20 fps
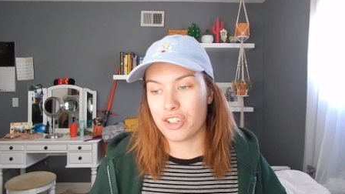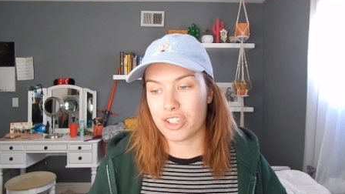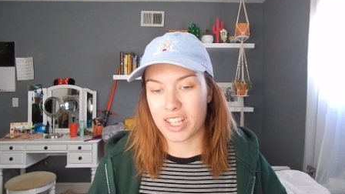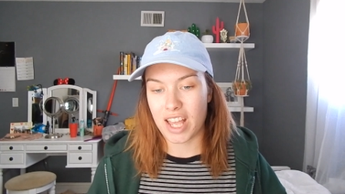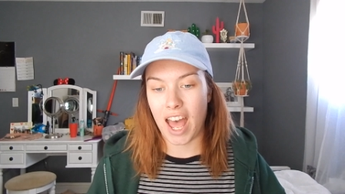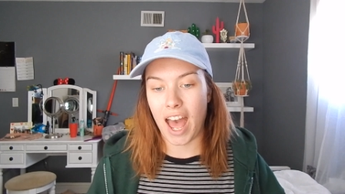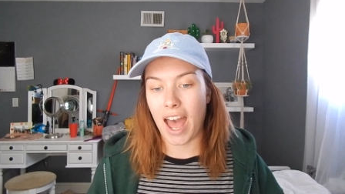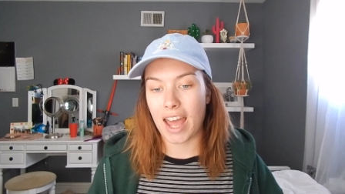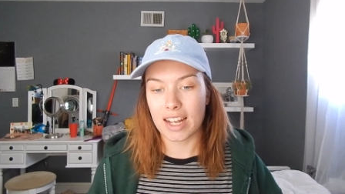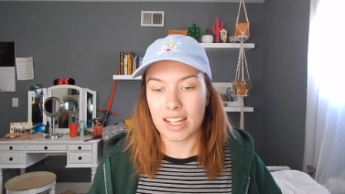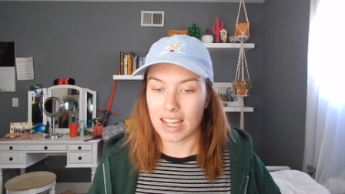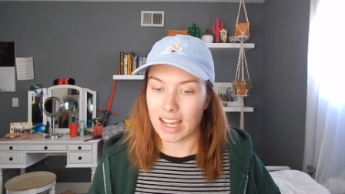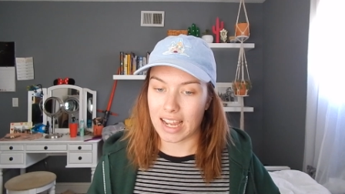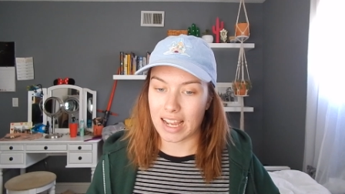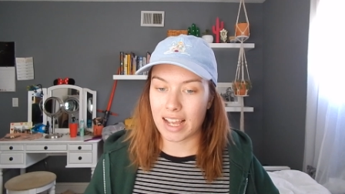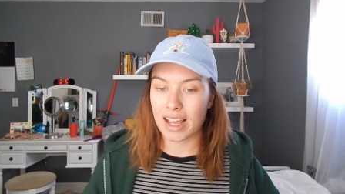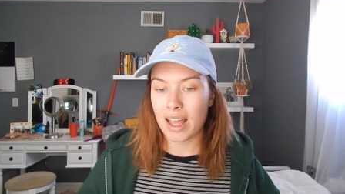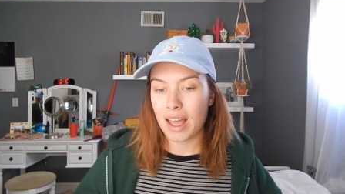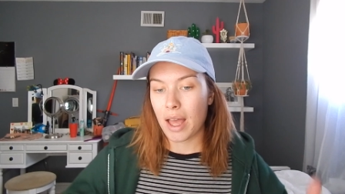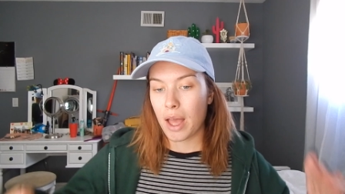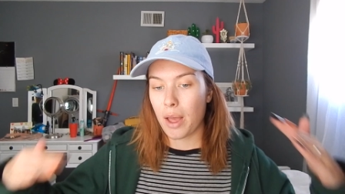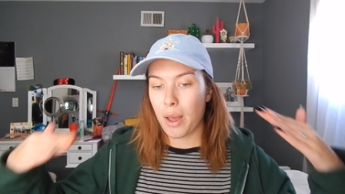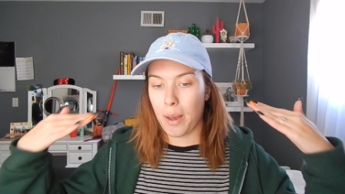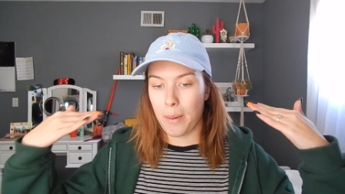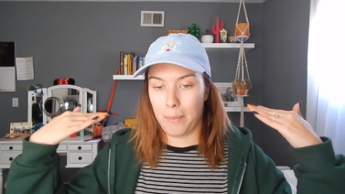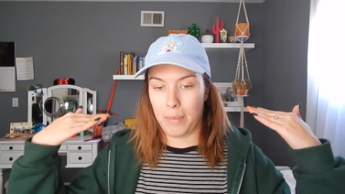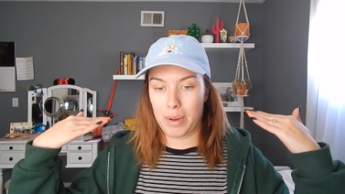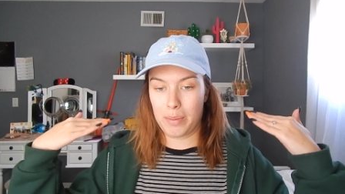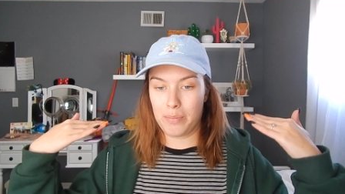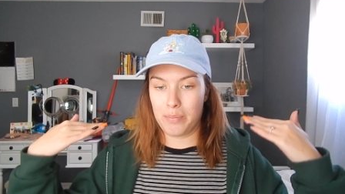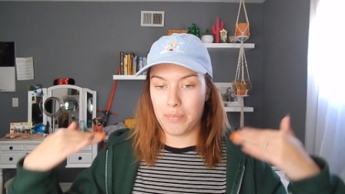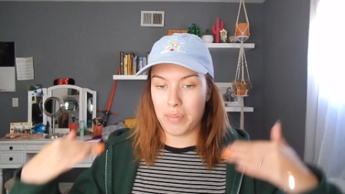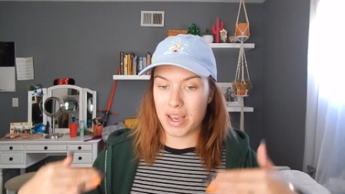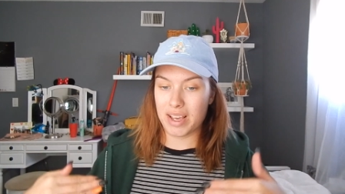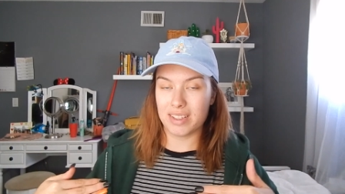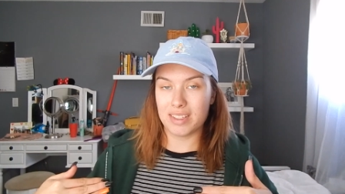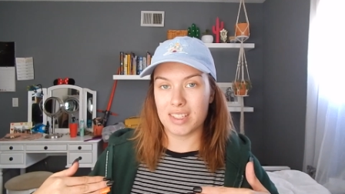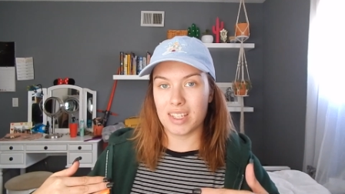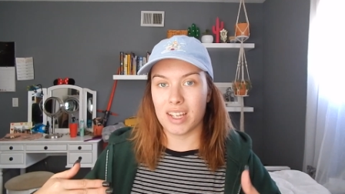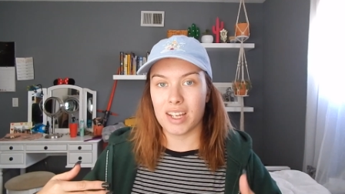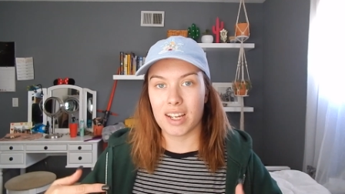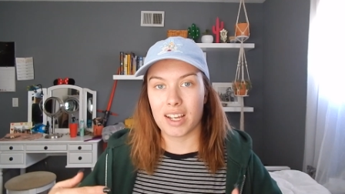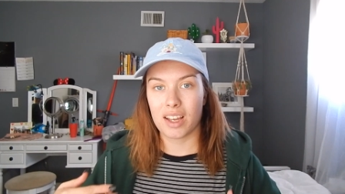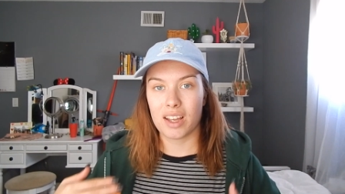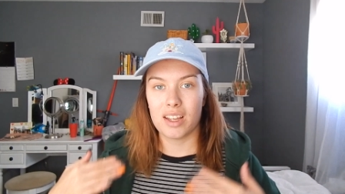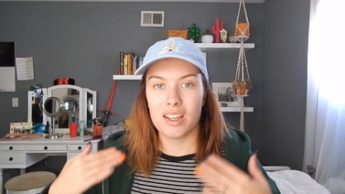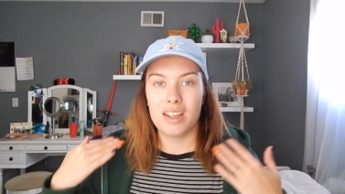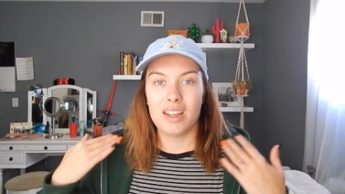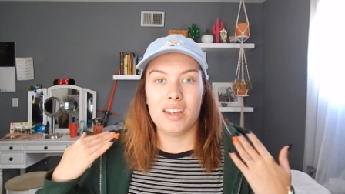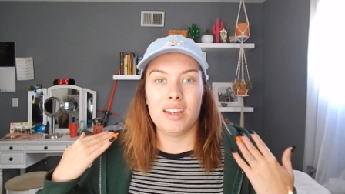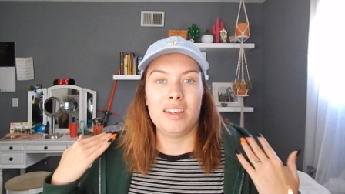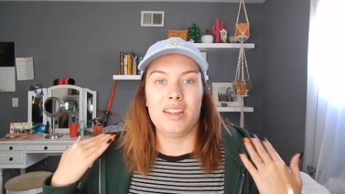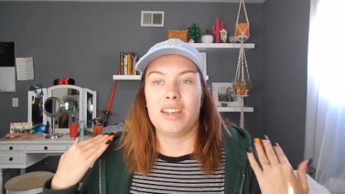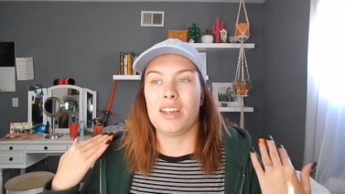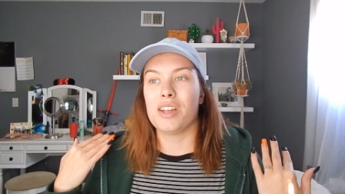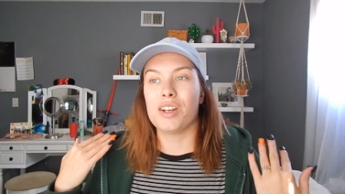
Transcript: It just had like my basic